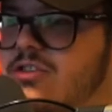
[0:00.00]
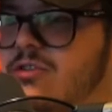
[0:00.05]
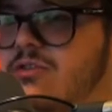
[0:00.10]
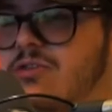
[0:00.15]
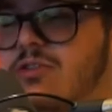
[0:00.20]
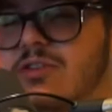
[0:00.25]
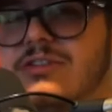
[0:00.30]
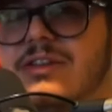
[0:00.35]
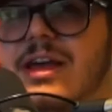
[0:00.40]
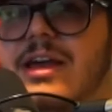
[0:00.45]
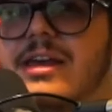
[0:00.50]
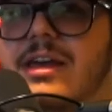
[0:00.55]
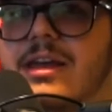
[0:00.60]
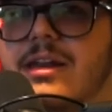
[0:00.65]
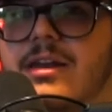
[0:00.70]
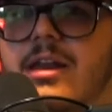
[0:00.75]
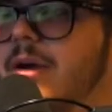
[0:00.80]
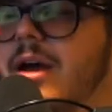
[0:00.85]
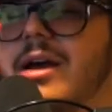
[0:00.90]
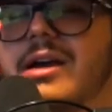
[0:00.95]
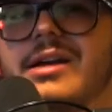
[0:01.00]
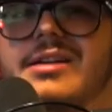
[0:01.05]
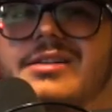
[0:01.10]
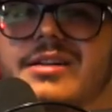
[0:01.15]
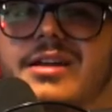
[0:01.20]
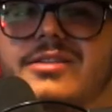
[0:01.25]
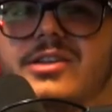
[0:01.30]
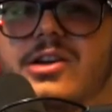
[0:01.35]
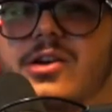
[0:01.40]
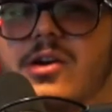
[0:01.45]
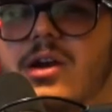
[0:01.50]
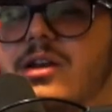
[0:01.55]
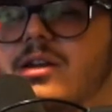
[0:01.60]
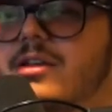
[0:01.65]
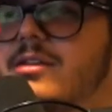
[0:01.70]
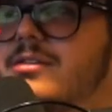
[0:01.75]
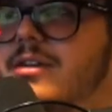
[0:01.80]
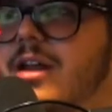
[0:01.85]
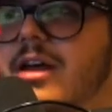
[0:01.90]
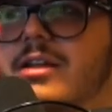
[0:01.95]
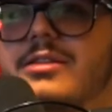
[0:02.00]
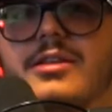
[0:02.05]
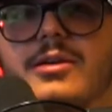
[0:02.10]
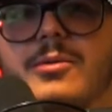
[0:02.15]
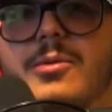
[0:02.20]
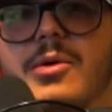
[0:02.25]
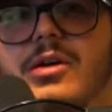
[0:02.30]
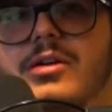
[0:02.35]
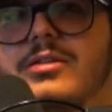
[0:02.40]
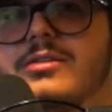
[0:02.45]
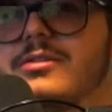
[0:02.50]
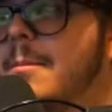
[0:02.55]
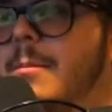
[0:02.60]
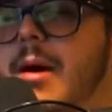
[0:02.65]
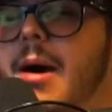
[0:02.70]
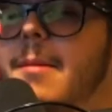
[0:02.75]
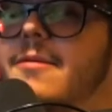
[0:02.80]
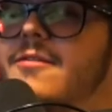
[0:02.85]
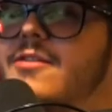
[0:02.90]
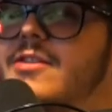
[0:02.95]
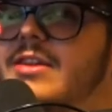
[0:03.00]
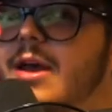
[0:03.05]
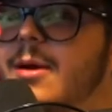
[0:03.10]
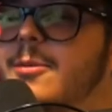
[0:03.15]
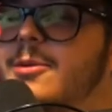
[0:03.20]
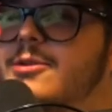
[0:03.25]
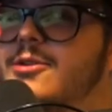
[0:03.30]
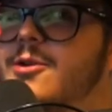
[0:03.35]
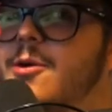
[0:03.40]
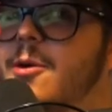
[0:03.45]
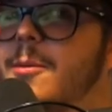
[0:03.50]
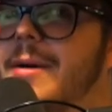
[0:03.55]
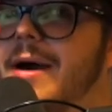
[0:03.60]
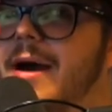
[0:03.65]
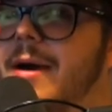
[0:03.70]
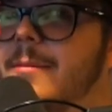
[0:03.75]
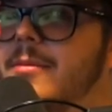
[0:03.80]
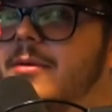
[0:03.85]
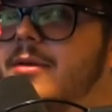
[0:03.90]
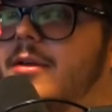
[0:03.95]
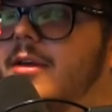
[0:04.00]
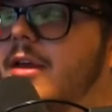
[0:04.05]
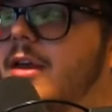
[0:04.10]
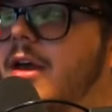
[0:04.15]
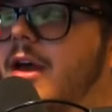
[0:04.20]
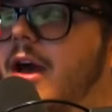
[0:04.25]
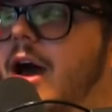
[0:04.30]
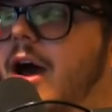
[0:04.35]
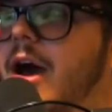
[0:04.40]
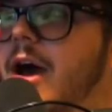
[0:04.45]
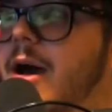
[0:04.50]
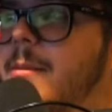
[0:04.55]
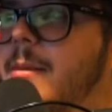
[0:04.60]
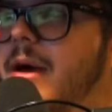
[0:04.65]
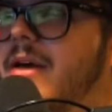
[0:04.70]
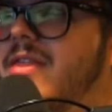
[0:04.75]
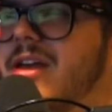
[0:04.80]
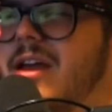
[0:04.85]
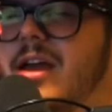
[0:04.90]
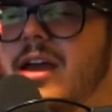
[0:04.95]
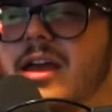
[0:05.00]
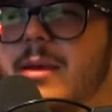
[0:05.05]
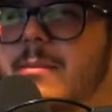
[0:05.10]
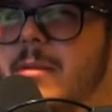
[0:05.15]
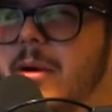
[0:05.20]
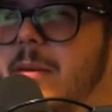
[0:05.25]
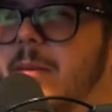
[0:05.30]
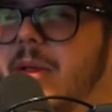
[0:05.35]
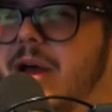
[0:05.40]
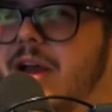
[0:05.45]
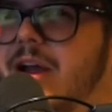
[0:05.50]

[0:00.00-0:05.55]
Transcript: Forsaken. Again, not the greatest, not the worst. Mob of the Dead was a cool map. I think it came out in Black